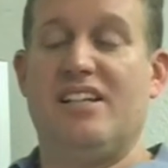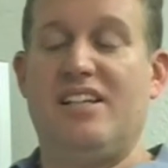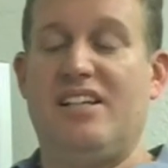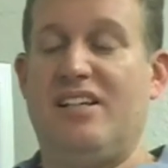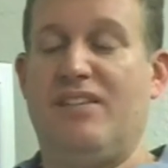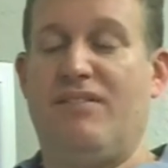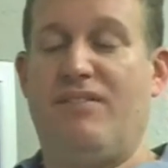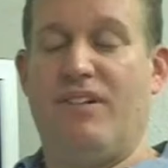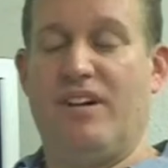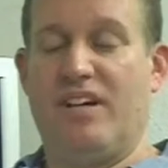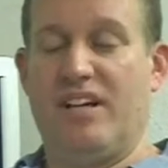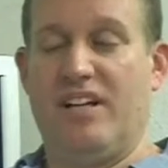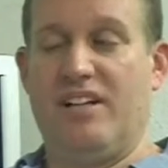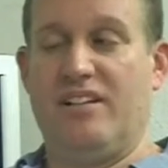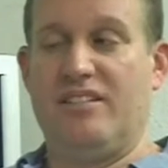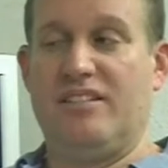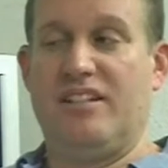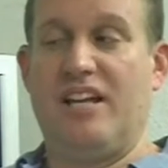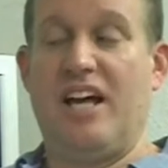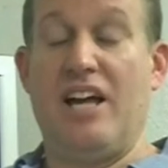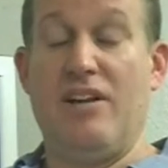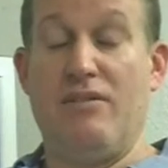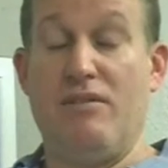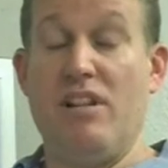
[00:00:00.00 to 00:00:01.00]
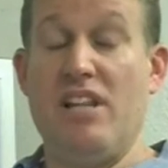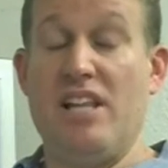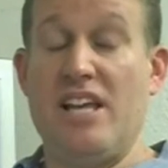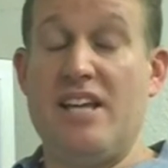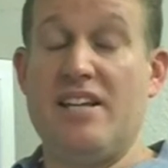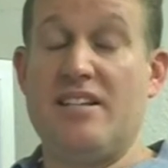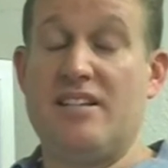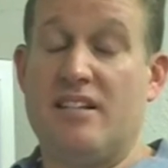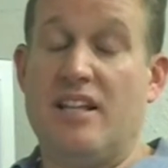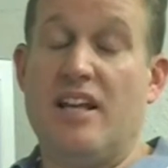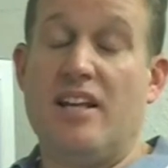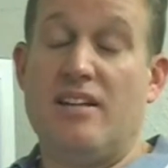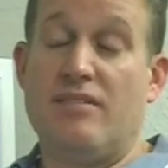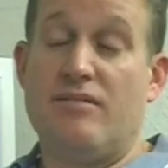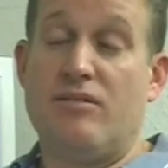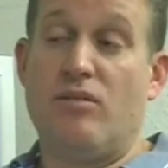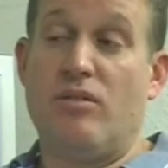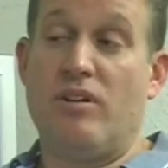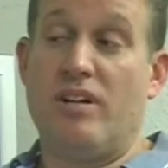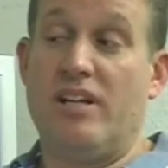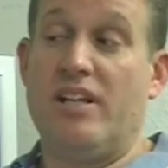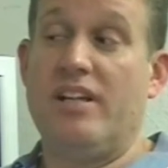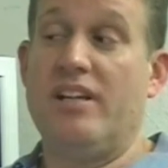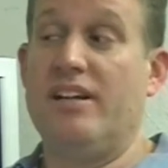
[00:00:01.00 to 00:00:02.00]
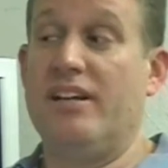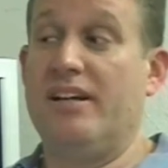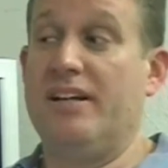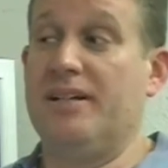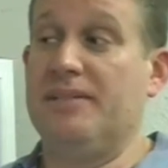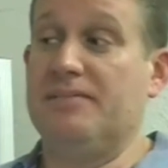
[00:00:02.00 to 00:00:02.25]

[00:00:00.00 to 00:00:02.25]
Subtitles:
difficult. I really had to study for it.